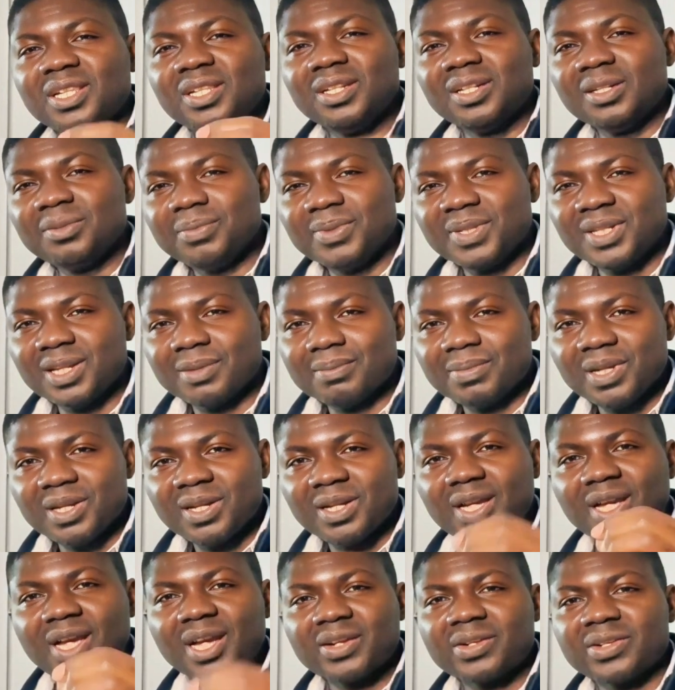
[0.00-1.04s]
a little bit
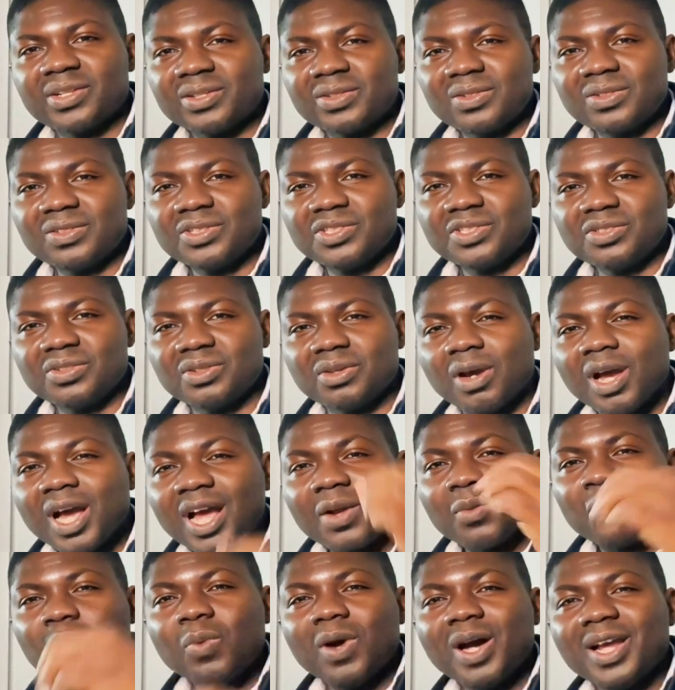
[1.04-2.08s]
about agriculture
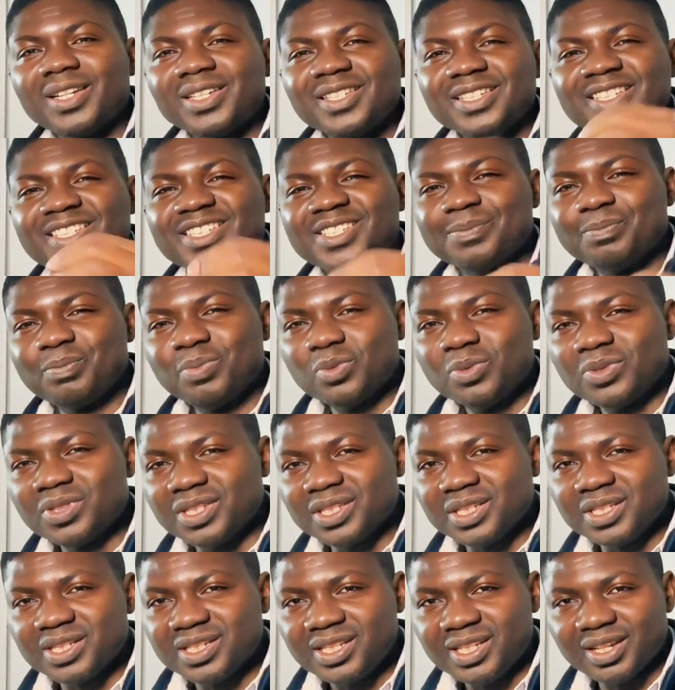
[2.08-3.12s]
and what is
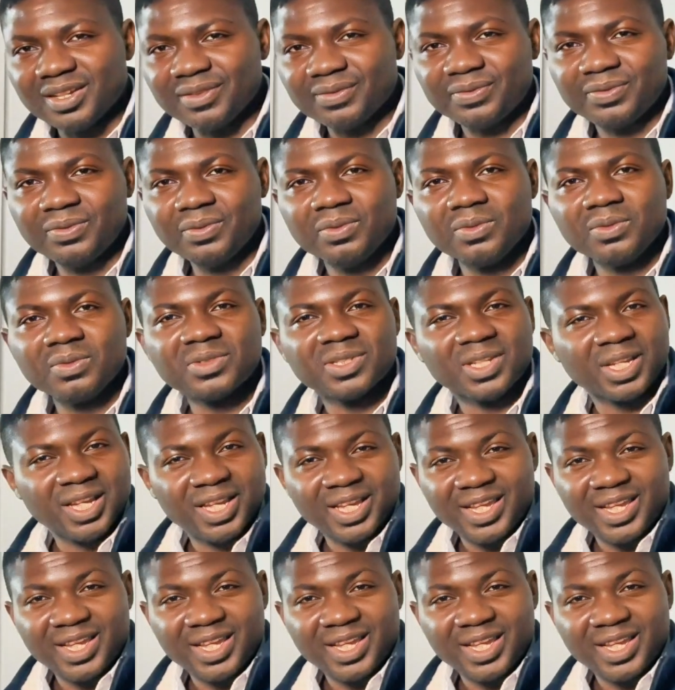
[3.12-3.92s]
put in their food